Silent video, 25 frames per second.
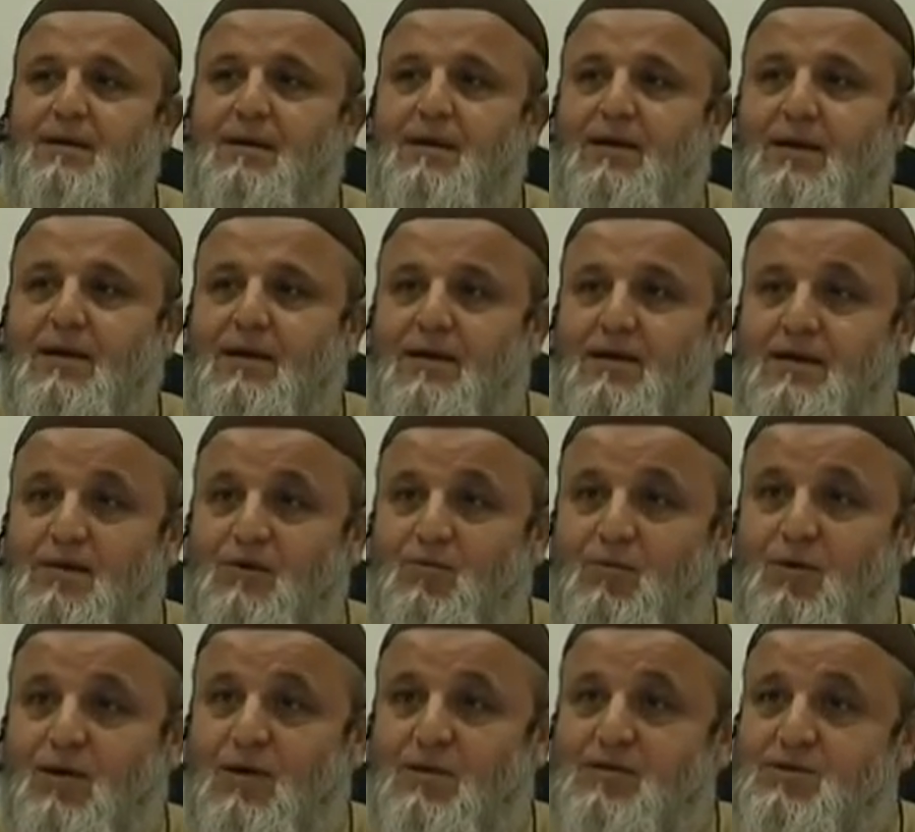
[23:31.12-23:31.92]
In other
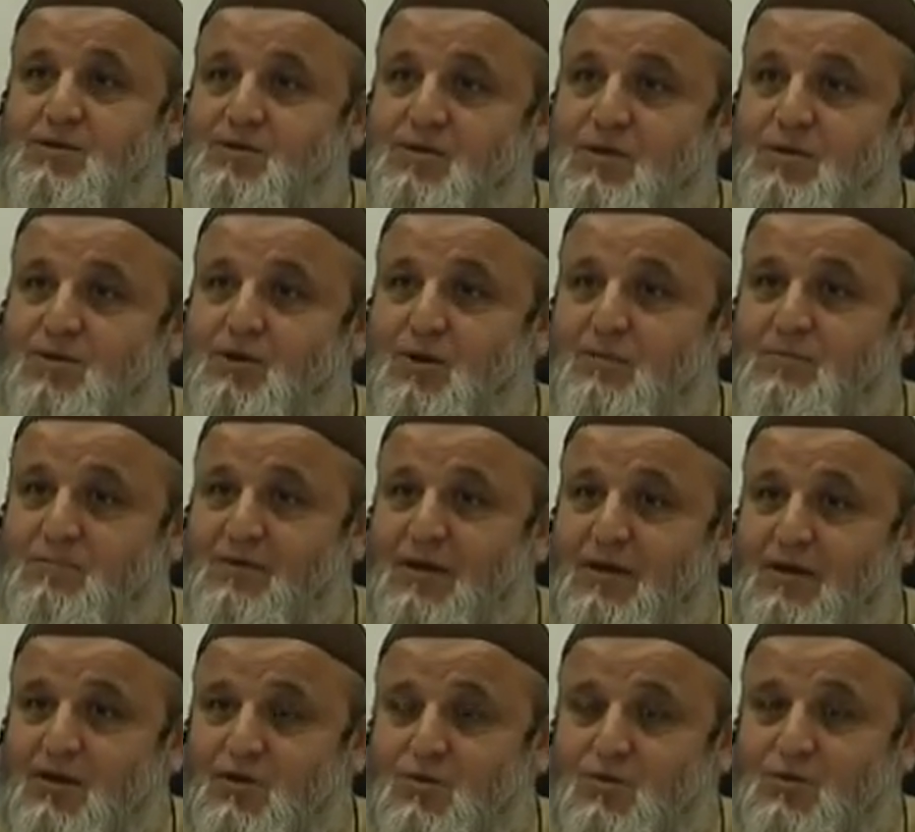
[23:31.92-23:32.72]
words, you did not
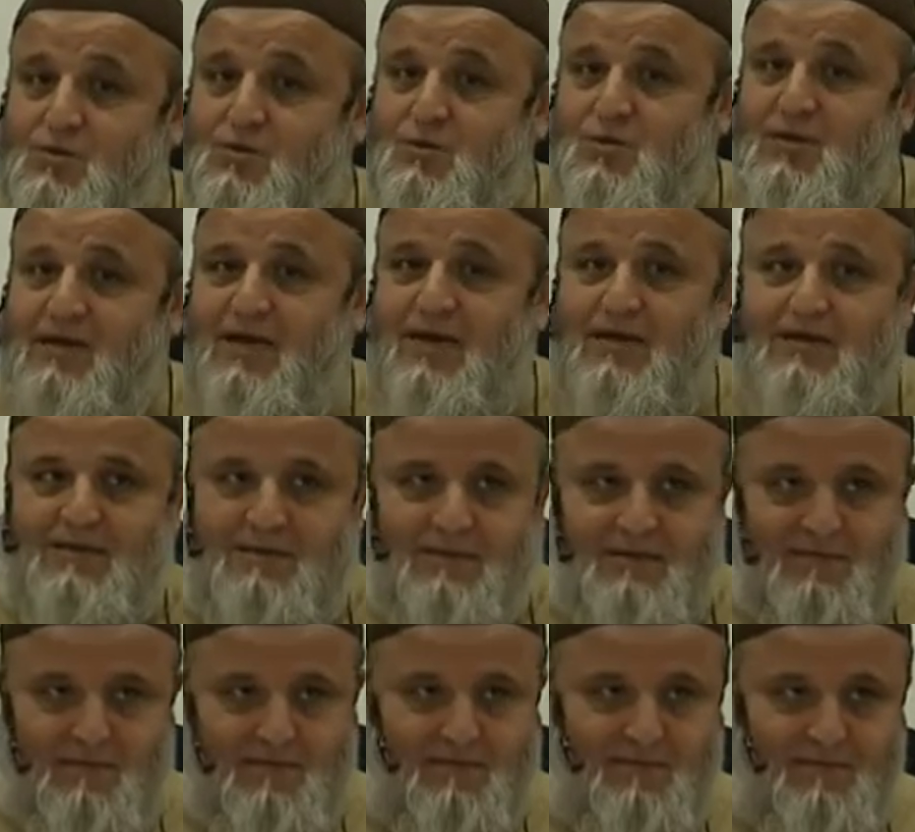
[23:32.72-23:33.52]
break your ghusl
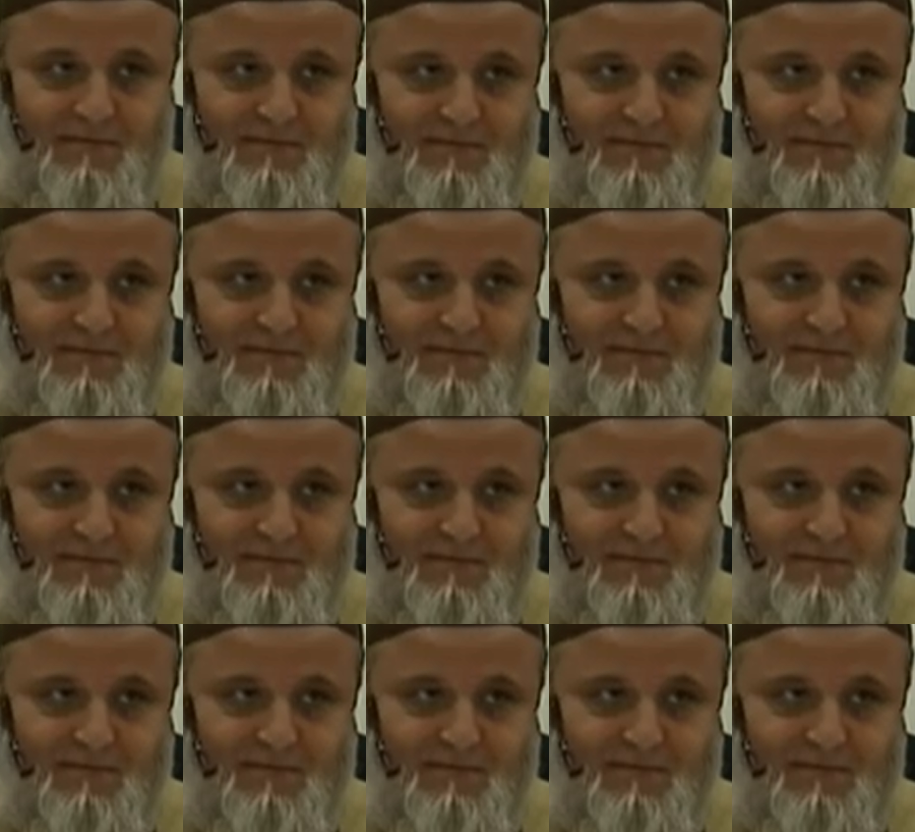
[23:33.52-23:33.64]
yet.